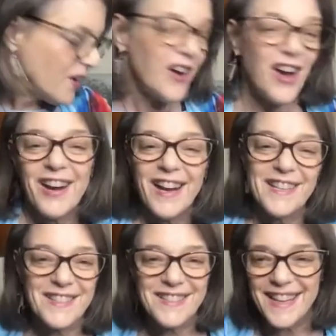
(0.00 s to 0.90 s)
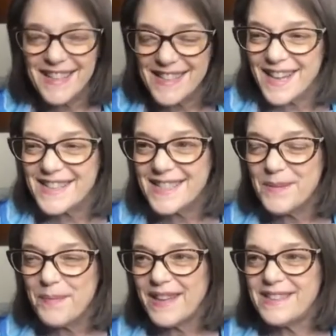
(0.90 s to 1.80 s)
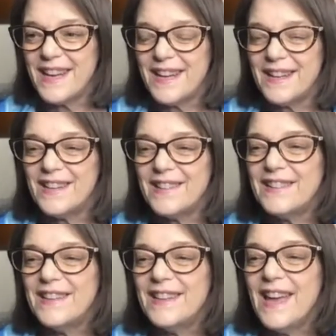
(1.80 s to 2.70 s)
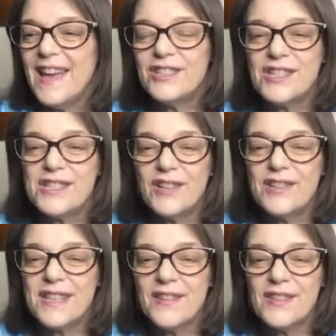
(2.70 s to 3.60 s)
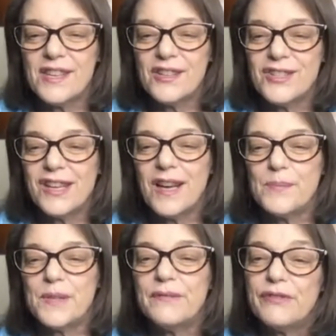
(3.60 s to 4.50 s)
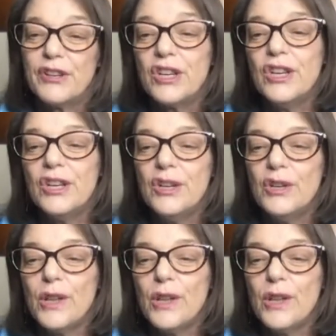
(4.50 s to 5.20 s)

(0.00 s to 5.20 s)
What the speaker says: All right, so take a nice deep inhale. And just notice how this energy comes in for you.